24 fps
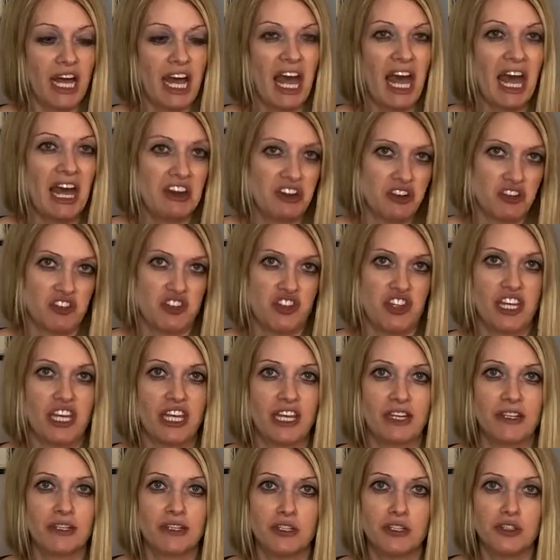energy
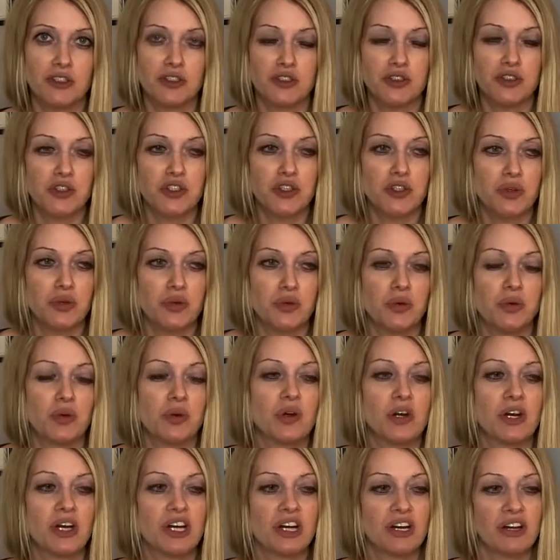to
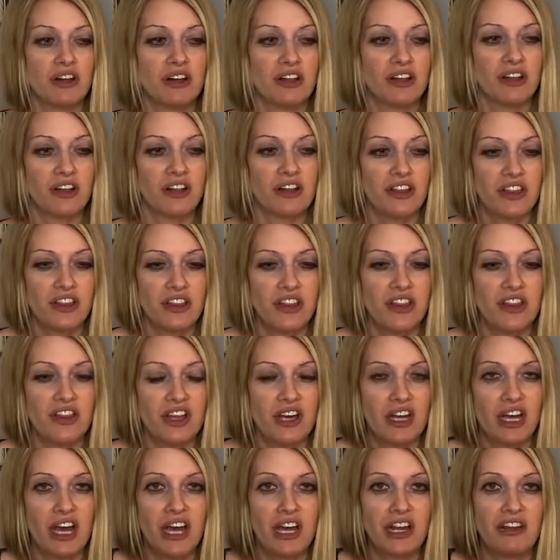the
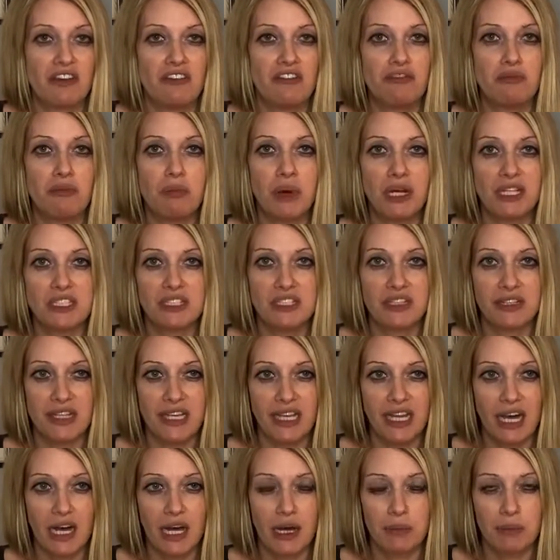kind of bundling
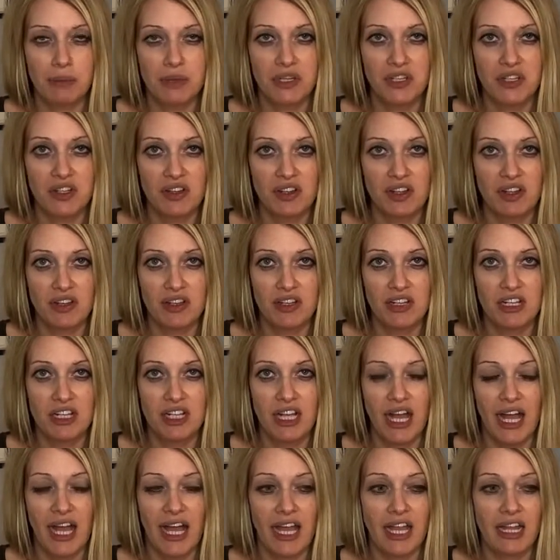up
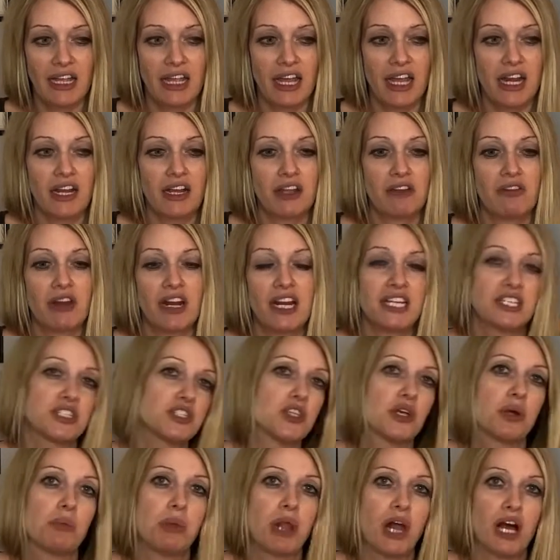and getting ready to
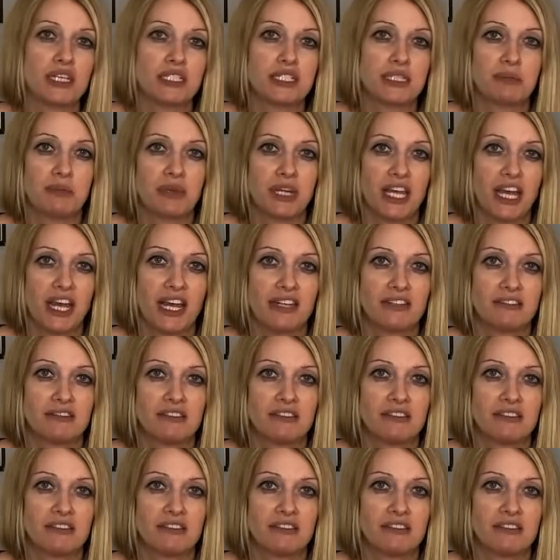blossom again.